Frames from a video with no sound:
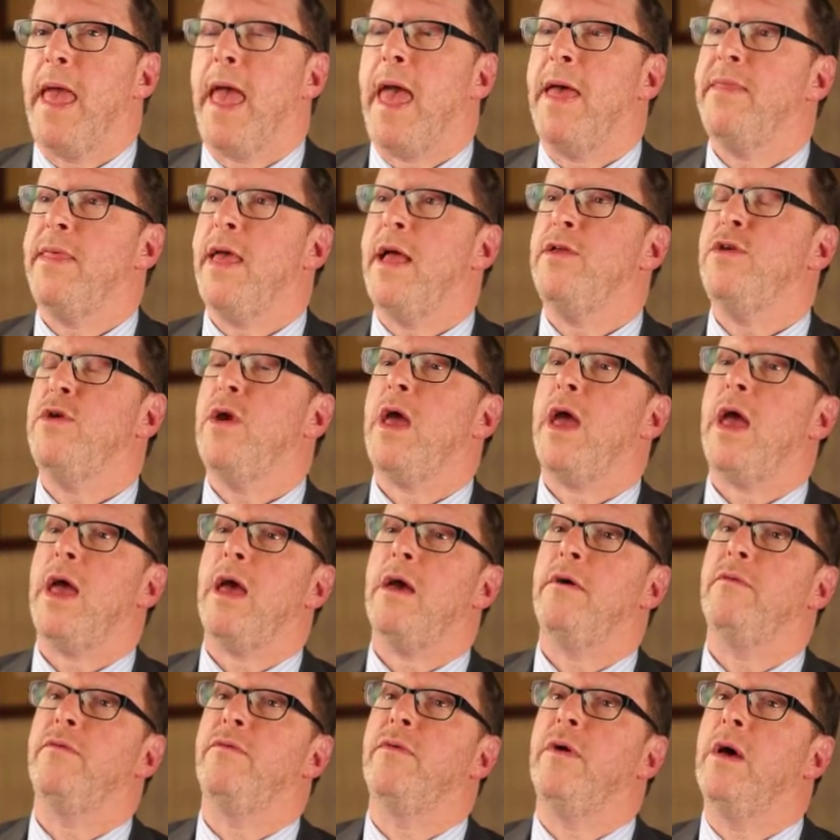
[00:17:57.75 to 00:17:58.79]
And then you
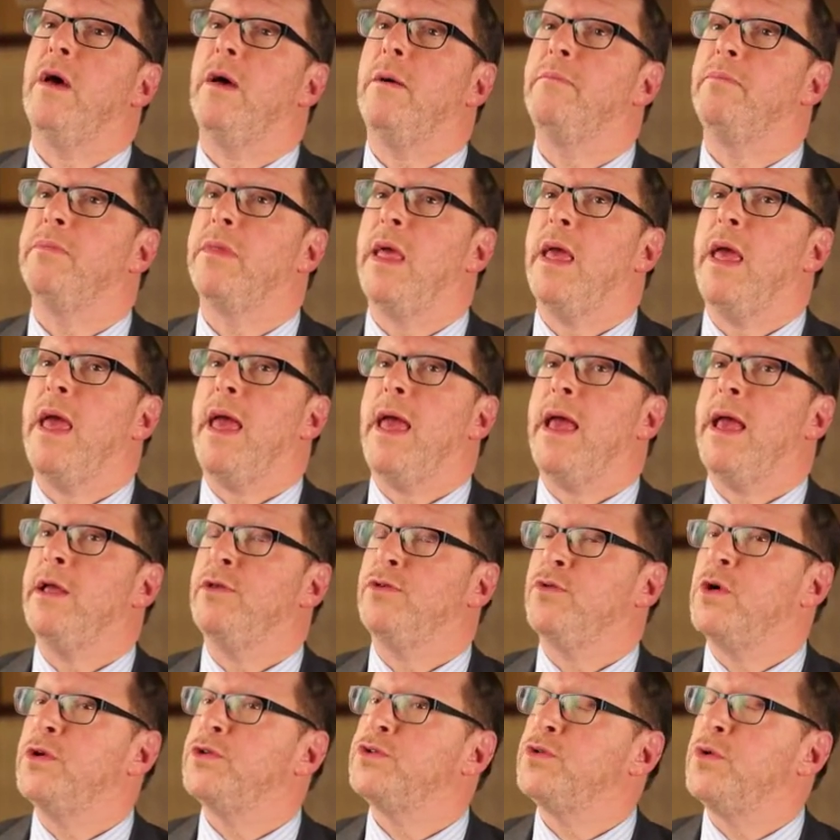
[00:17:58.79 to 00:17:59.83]
have,
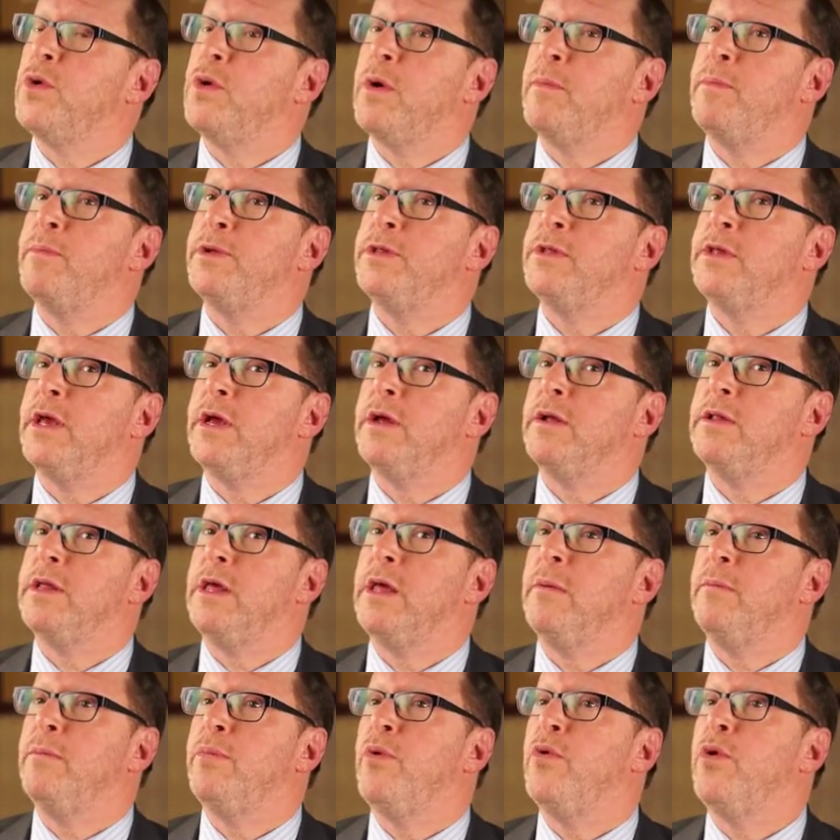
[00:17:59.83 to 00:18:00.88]
it's also
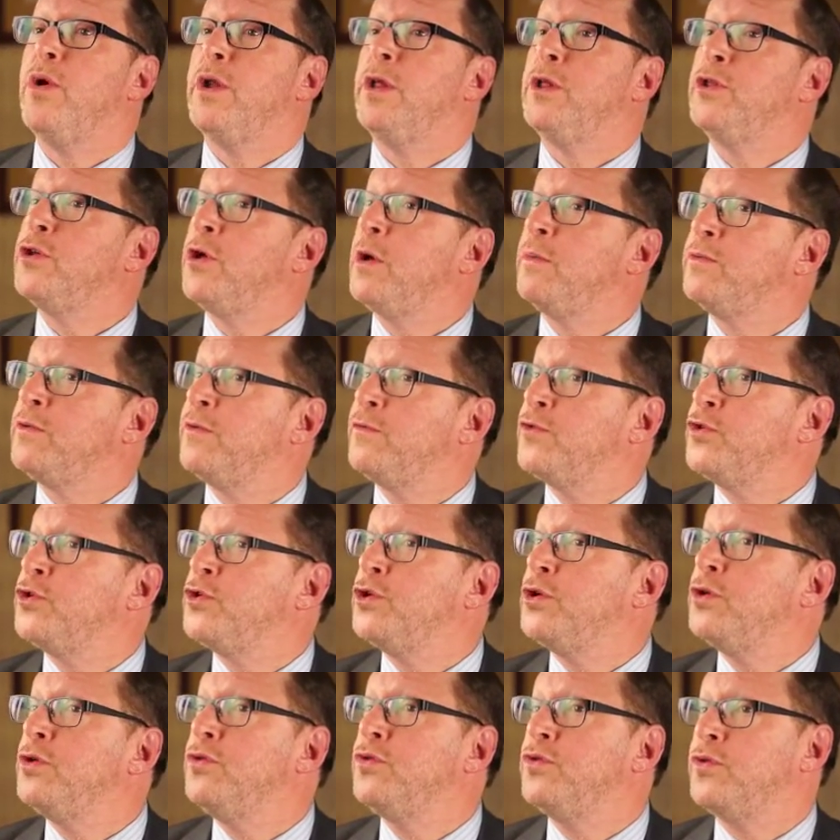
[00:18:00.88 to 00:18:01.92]
particularly important in terms of
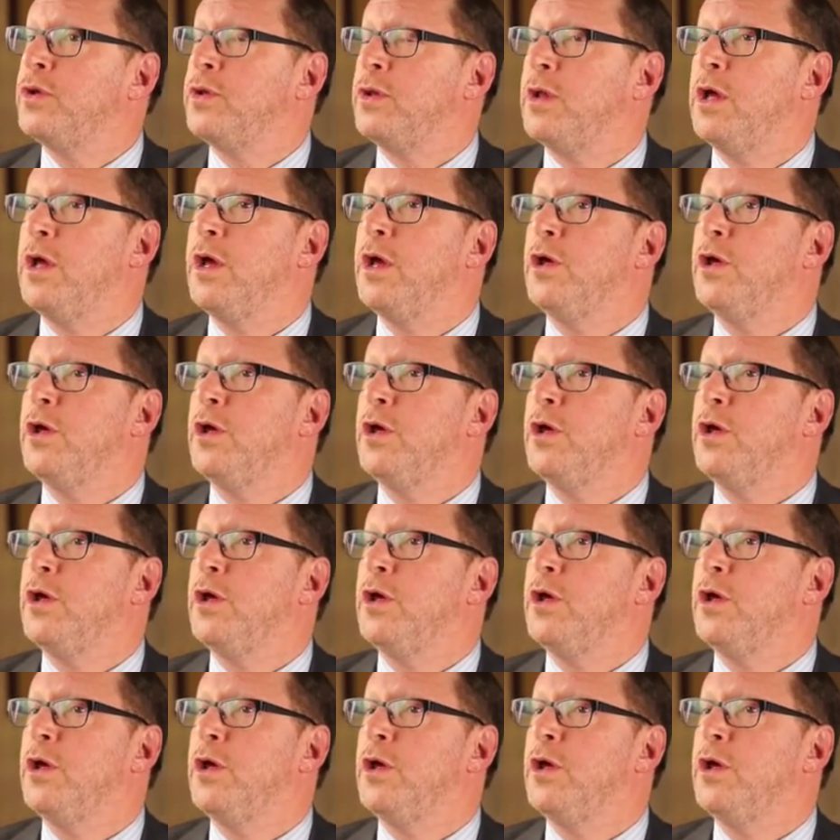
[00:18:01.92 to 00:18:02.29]
children.